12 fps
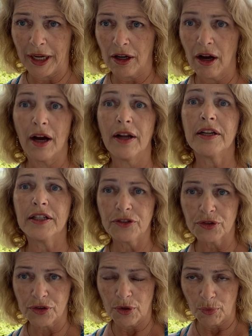God,
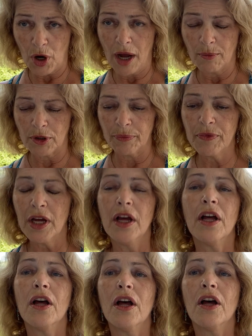here's the problem,
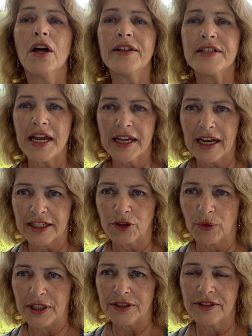take
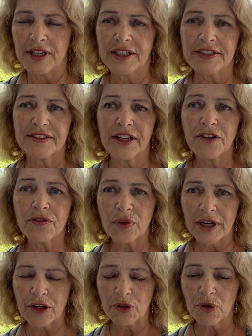x-rays. Take a set of
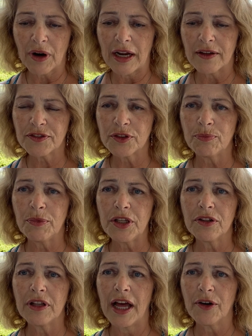radiographs,
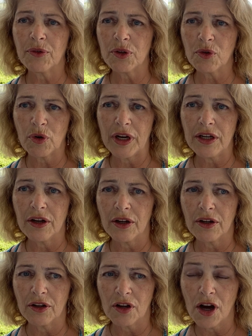mediolateral,
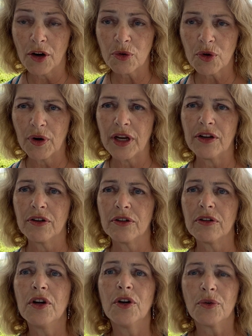
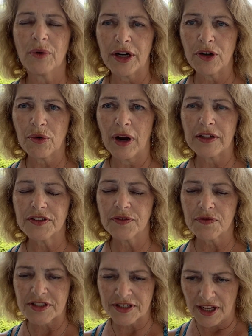caudocranial radiographs
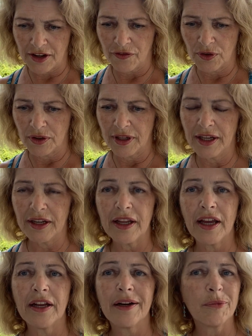of the stifle. And
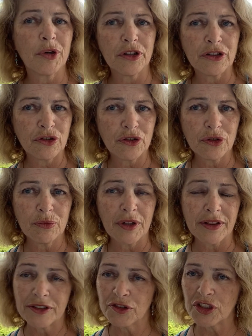again, I'm going to assume
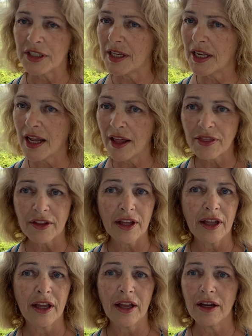that there's
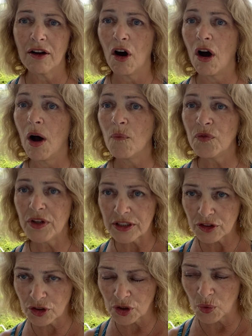nothing
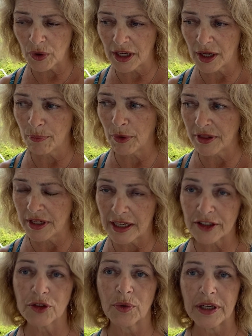obvious showing up on the
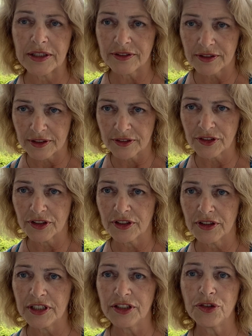x-rays that is going to
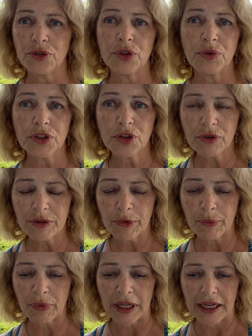lead you to a
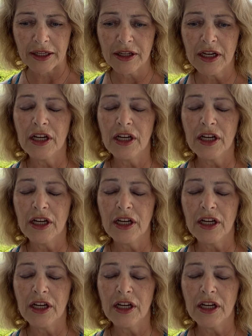treatment plan.